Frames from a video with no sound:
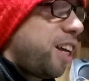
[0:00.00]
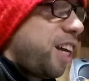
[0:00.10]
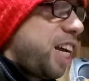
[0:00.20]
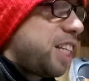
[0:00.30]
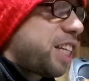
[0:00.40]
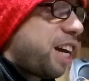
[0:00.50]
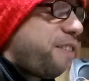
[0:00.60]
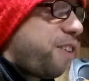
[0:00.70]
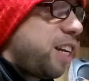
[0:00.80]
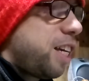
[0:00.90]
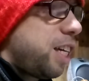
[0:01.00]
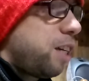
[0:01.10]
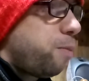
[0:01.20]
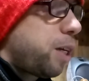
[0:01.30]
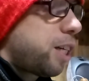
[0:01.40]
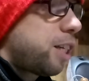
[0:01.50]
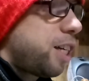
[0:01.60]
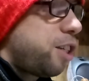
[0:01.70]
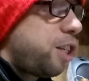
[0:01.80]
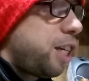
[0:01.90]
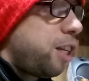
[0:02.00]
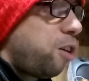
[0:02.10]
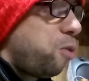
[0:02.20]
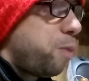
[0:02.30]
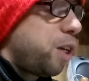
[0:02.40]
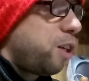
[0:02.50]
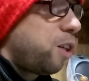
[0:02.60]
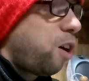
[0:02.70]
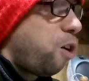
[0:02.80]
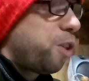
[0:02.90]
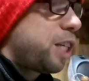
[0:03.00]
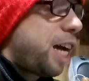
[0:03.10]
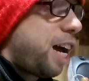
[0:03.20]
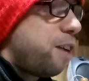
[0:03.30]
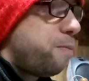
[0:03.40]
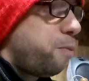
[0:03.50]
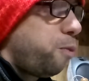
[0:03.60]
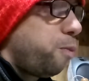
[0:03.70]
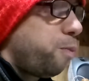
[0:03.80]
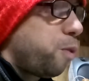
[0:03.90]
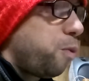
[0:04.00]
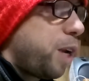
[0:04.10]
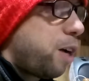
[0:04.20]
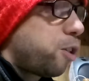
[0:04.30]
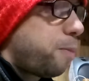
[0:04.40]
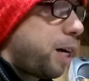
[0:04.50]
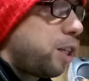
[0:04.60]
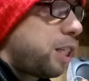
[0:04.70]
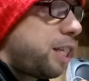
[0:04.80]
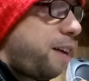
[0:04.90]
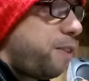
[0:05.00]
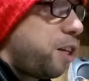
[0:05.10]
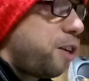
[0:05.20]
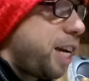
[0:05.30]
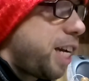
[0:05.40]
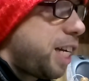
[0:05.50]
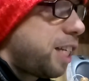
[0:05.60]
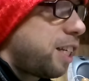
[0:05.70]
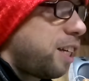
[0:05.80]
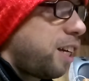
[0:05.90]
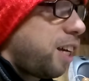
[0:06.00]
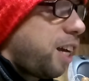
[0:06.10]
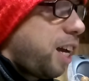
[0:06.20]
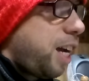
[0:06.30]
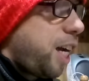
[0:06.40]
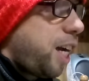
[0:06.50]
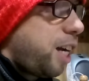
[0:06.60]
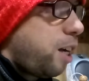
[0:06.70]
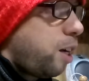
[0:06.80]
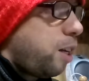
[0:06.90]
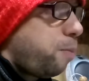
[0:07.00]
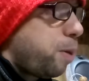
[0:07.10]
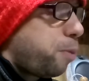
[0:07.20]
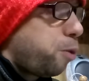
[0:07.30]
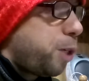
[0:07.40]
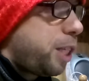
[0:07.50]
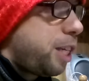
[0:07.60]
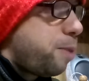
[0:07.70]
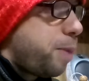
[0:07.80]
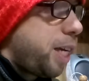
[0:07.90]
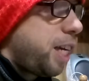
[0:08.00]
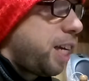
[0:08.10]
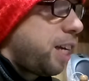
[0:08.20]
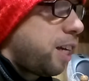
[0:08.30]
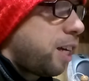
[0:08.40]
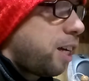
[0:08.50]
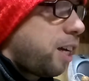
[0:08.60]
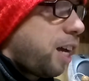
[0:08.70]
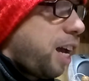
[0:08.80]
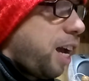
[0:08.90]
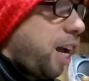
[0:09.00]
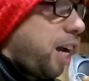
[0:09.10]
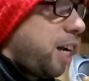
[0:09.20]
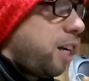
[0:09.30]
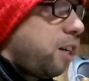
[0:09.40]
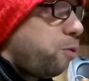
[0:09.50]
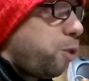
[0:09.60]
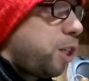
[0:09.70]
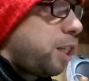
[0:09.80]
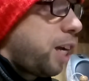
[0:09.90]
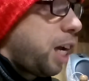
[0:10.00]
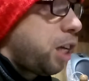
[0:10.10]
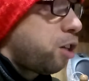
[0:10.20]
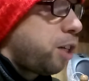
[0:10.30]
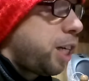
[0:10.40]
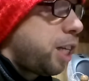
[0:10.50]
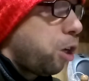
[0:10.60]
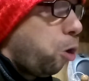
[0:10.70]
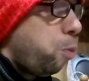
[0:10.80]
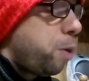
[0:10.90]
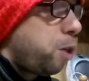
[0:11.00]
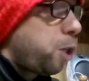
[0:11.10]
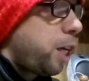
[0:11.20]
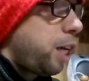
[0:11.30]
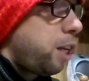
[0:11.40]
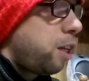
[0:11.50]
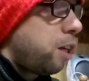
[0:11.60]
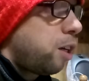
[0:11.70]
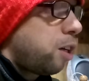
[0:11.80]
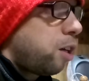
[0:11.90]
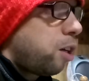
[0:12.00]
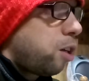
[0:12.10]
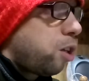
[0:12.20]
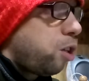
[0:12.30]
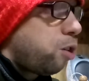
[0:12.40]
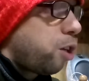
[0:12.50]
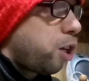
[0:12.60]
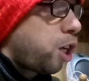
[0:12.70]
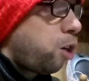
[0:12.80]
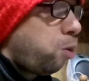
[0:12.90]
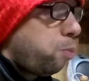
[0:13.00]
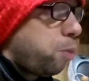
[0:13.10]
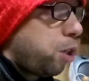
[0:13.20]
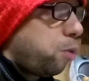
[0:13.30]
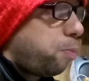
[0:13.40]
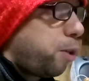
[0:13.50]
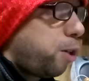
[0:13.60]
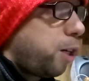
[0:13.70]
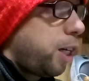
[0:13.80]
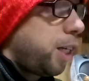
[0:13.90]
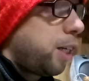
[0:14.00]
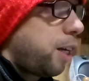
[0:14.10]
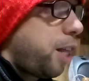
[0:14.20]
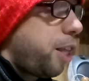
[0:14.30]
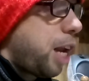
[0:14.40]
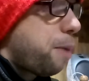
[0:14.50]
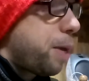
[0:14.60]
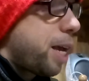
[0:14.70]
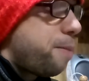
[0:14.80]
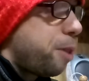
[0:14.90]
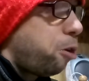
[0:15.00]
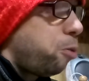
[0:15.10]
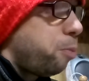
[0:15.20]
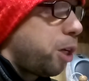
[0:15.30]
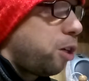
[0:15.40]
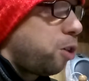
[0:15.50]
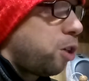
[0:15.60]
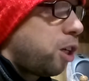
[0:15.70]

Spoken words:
it's kind of funny, because I used to eat oatmeal all the time when I was about 7 or 8, and people would see me and would say, "You're eating oatmeal again? You're the oatmeal boy." And then I became the oatmeal